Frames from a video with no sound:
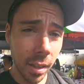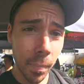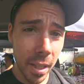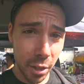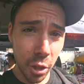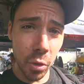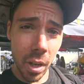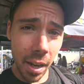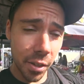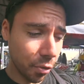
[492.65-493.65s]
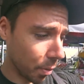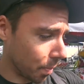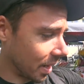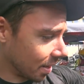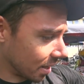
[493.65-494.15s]
I met two guys
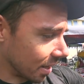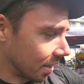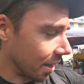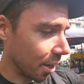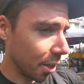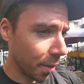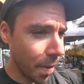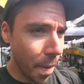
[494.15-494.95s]
from England there,